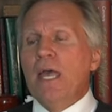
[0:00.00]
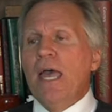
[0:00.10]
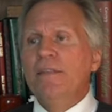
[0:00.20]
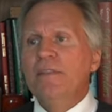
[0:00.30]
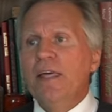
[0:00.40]

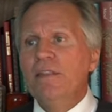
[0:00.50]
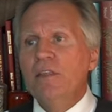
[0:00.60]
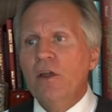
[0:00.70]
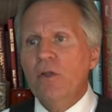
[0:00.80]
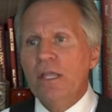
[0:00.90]
And then
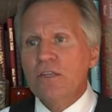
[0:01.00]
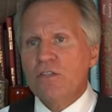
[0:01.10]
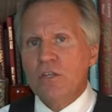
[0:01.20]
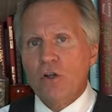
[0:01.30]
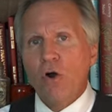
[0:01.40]
there
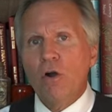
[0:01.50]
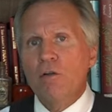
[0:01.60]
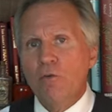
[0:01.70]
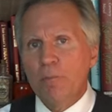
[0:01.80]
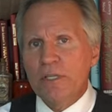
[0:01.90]
is the
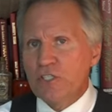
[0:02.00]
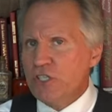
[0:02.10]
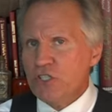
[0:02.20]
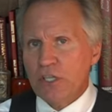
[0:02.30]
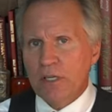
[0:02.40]
carnival
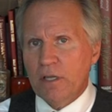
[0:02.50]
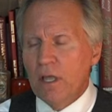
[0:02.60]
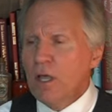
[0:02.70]
magician.